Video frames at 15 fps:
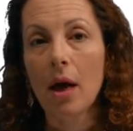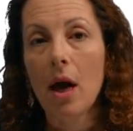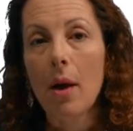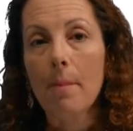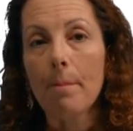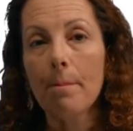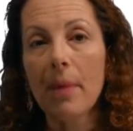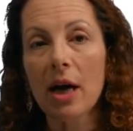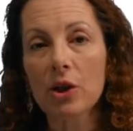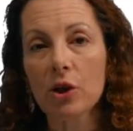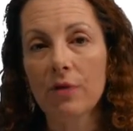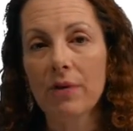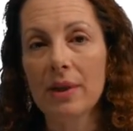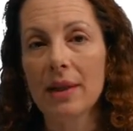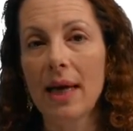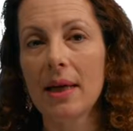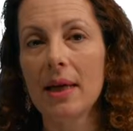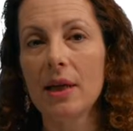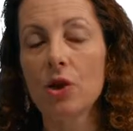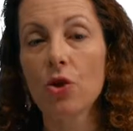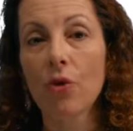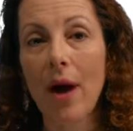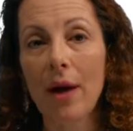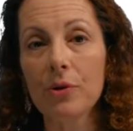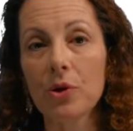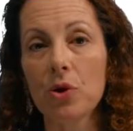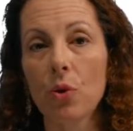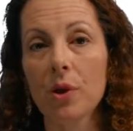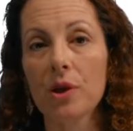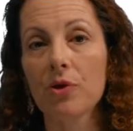Much of the data is
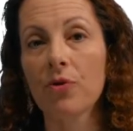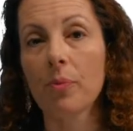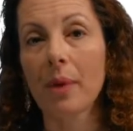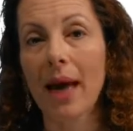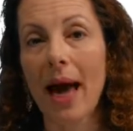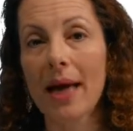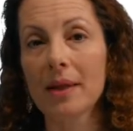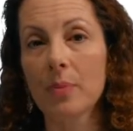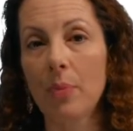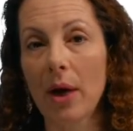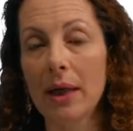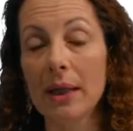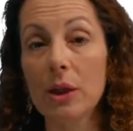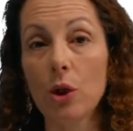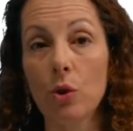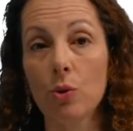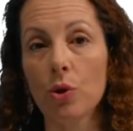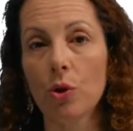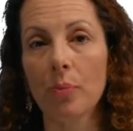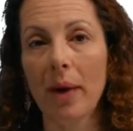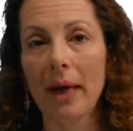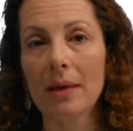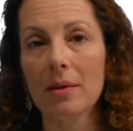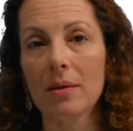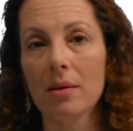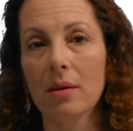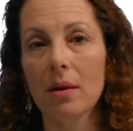crowdsourced from GasBuddy's user base.